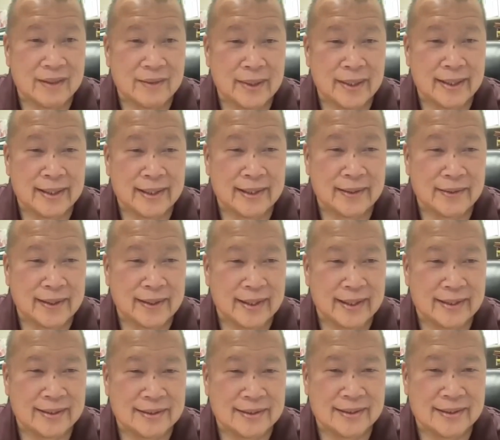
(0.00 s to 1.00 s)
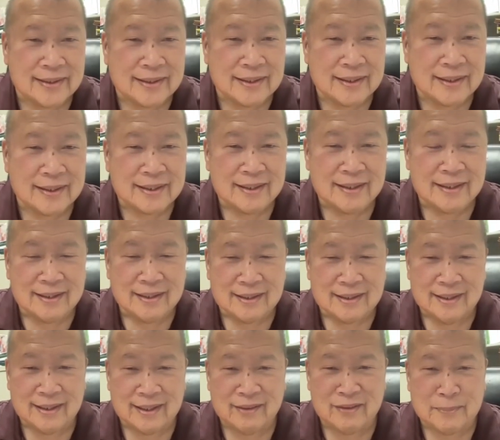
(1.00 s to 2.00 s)
wait, here it is.
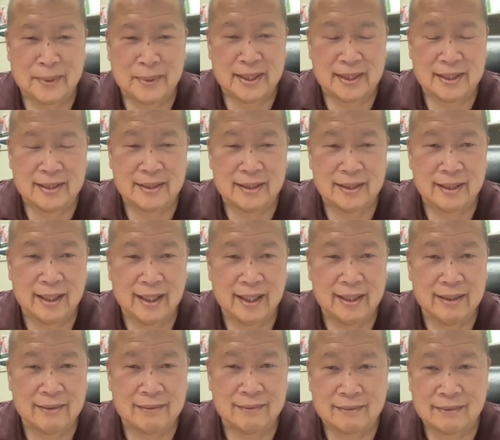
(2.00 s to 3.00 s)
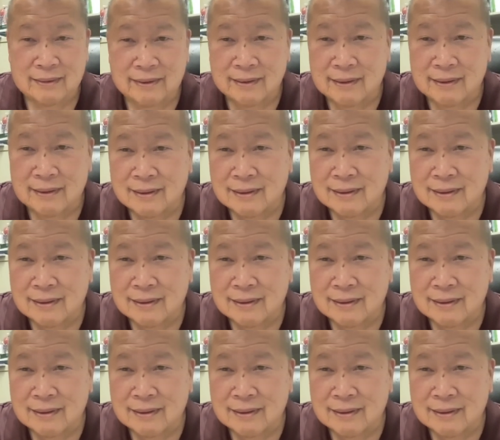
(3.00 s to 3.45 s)
Everybody can see that, or?